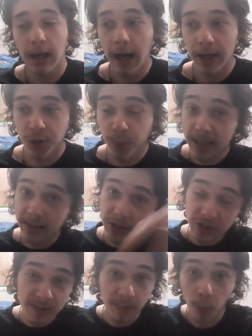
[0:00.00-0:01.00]
I tweaked the
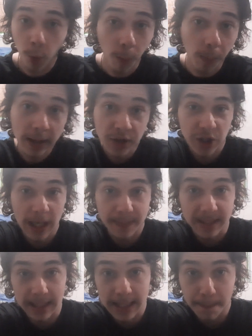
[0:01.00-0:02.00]
small blend
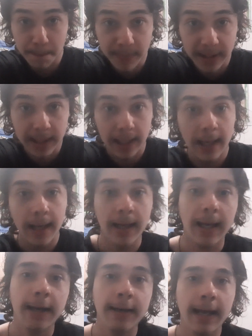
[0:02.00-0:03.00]
shape's lips
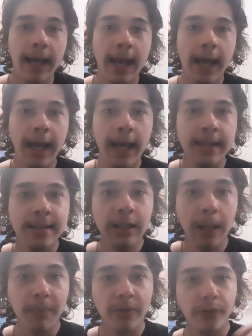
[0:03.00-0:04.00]
and ended
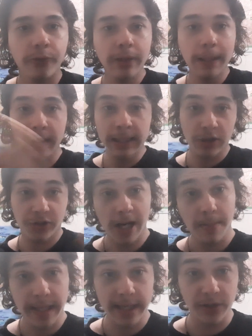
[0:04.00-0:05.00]
up flipping the
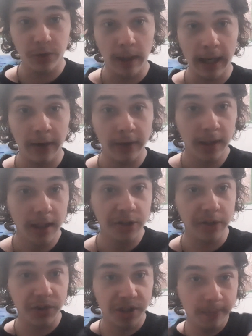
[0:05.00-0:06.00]
shape keys around.
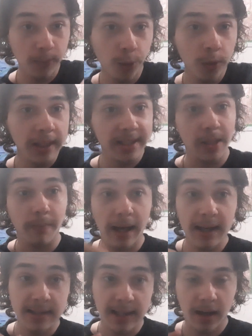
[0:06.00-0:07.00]
So the small is the
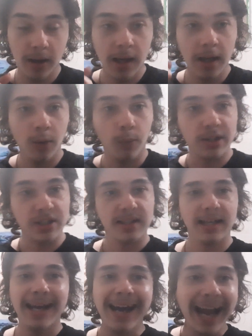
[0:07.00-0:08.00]
base now, which is
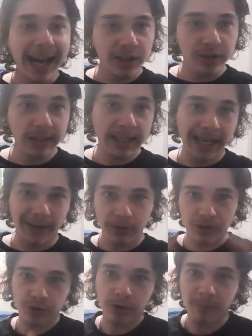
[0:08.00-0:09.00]
actually how it
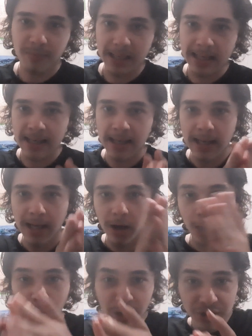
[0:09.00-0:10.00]
should have been
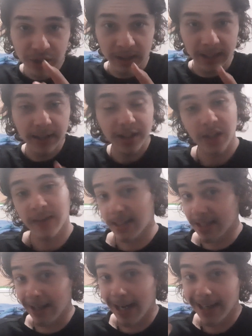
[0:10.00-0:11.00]
originally, so
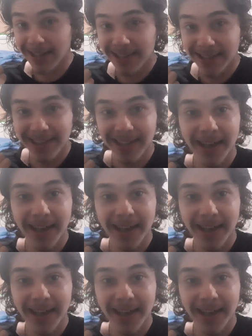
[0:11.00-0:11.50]
that's nice.